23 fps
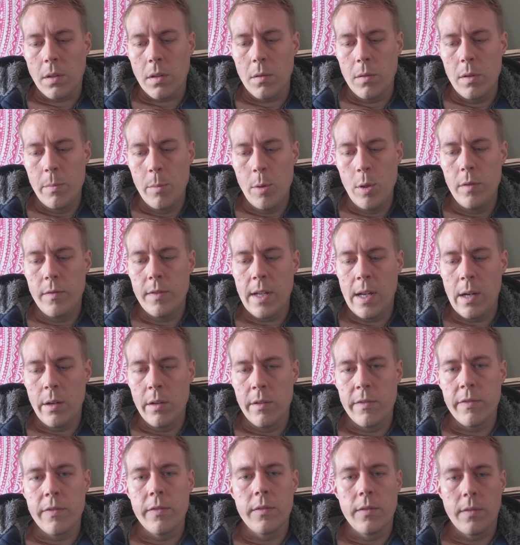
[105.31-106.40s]
We moved out
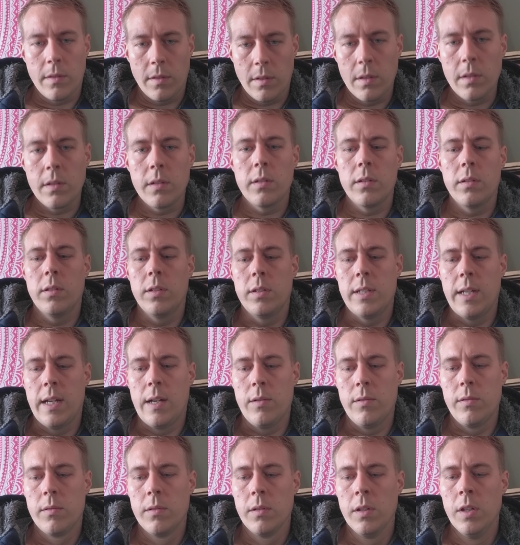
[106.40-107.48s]
of the
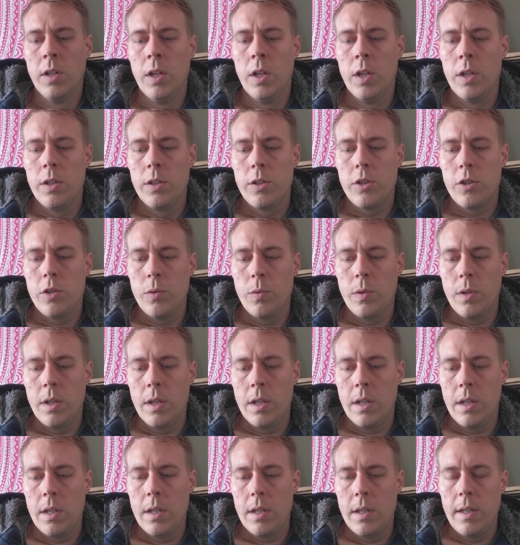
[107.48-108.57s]
town to a
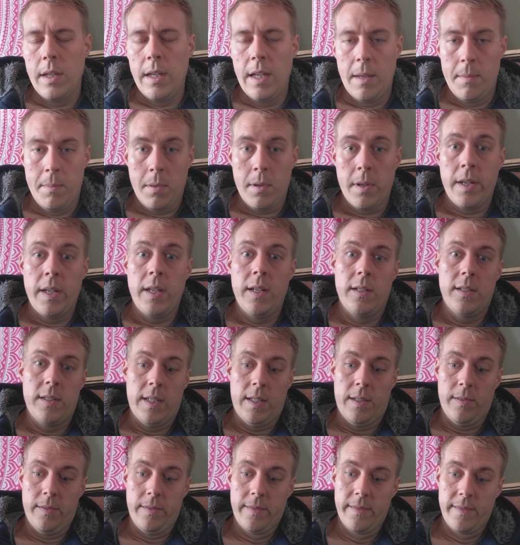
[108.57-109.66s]
nearby
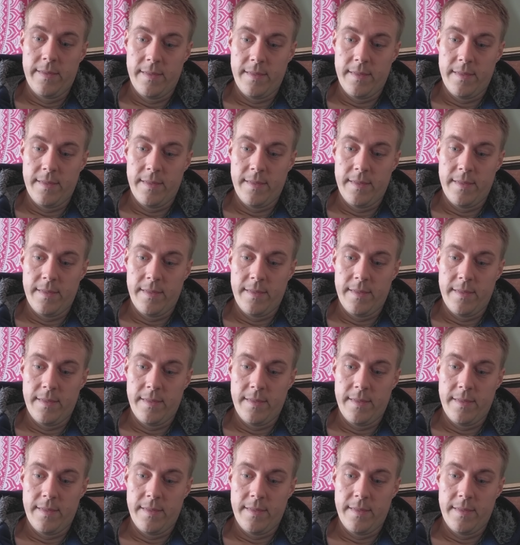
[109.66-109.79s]
town.